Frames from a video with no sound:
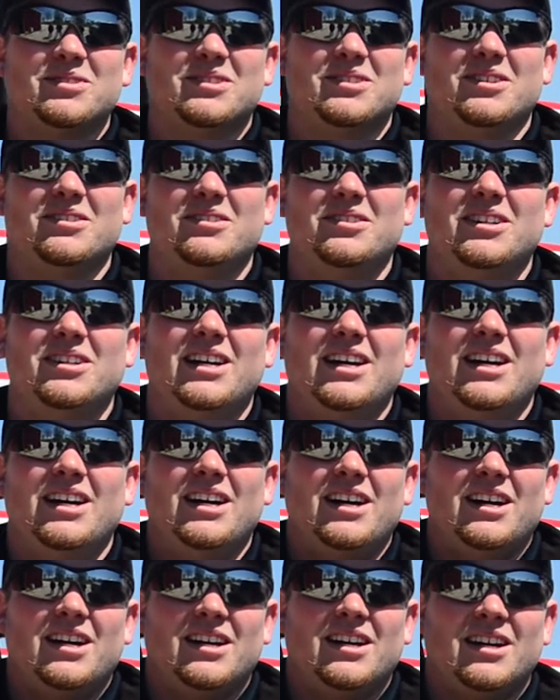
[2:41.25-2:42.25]
So
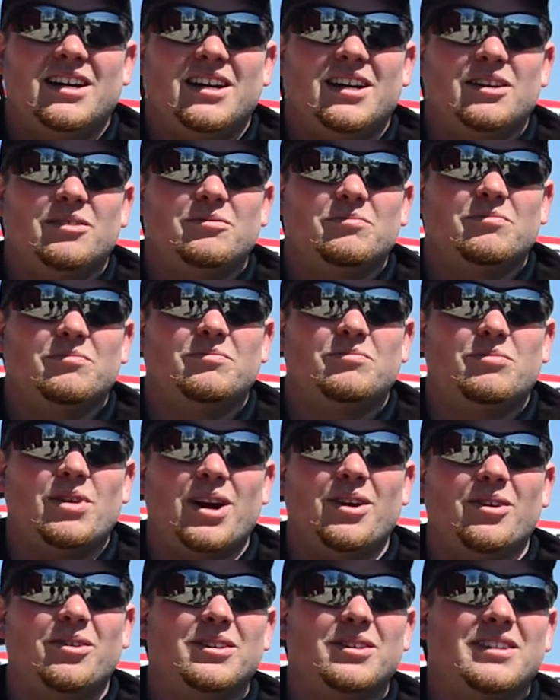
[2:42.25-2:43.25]
um,
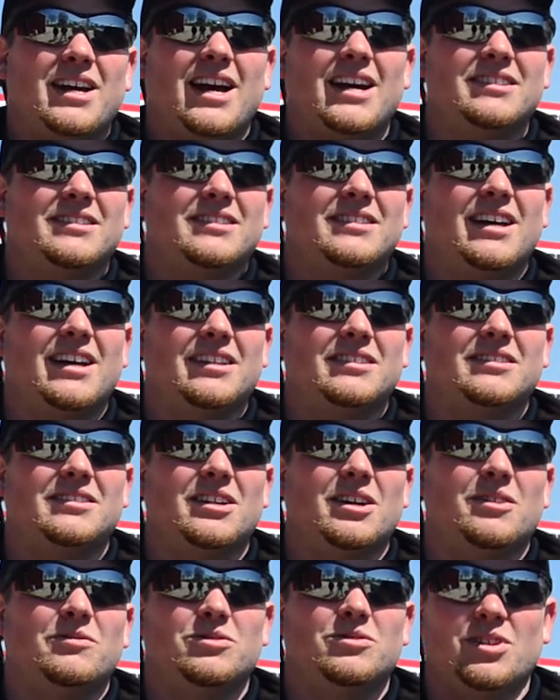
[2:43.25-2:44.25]
prioritizing that
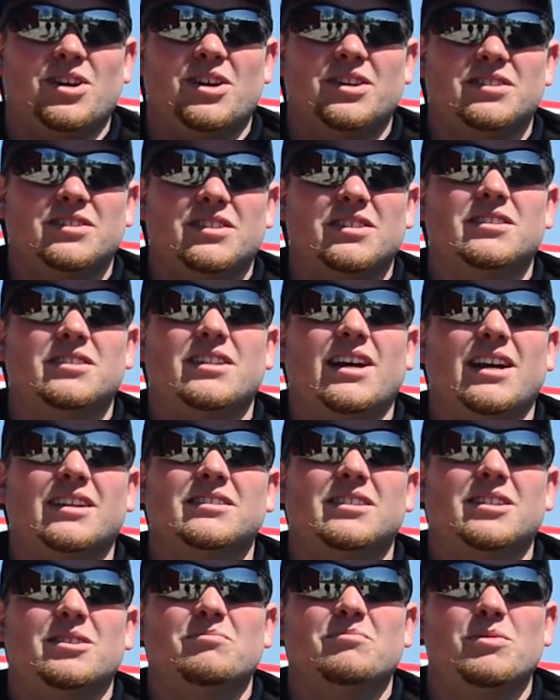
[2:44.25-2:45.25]
stuff, as long as it's not
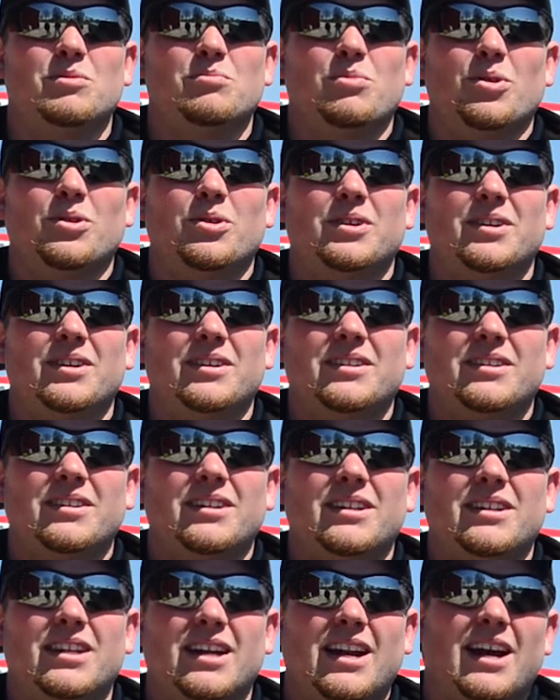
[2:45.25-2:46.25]
something important
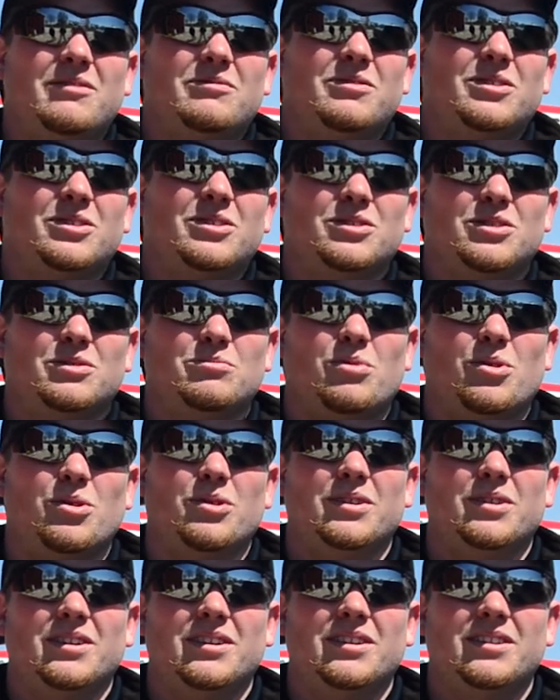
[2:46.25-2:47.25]
that I feel is
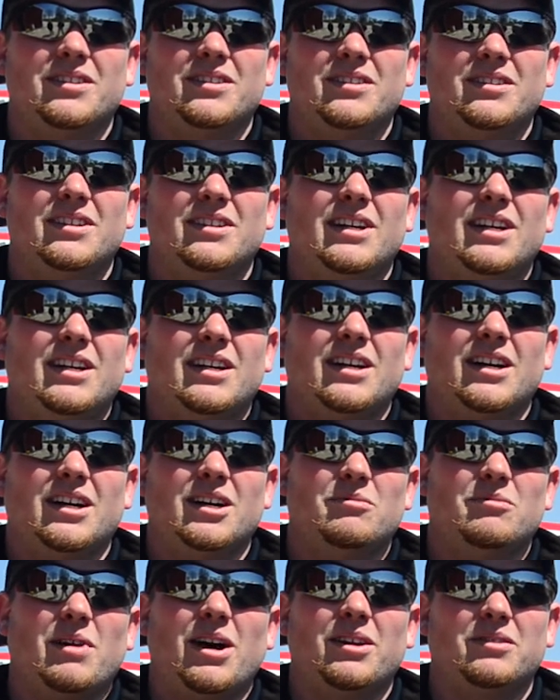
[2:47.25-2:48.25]
important,
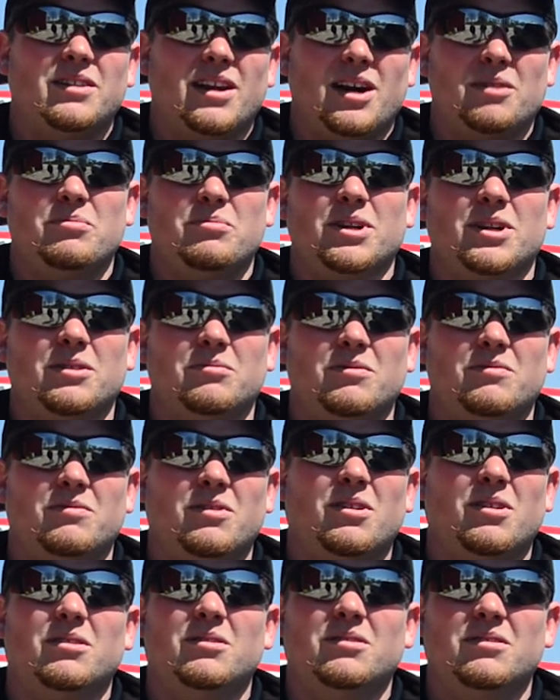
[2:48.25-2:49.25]
um, I'll, I'll pick up the
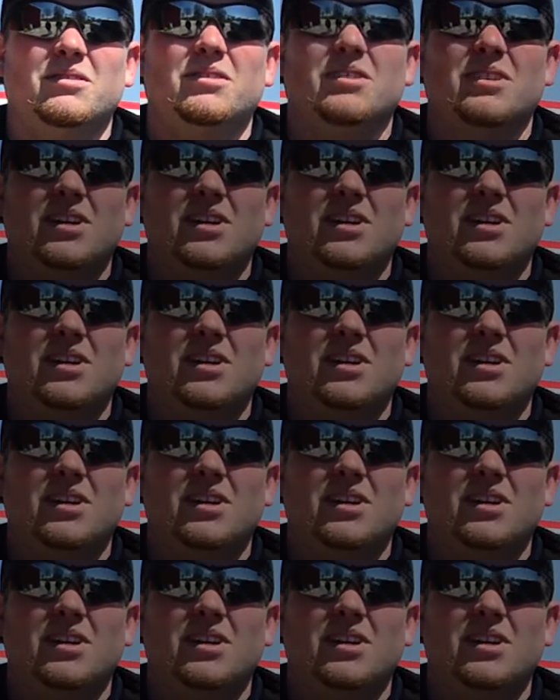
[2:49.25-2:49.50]
phone.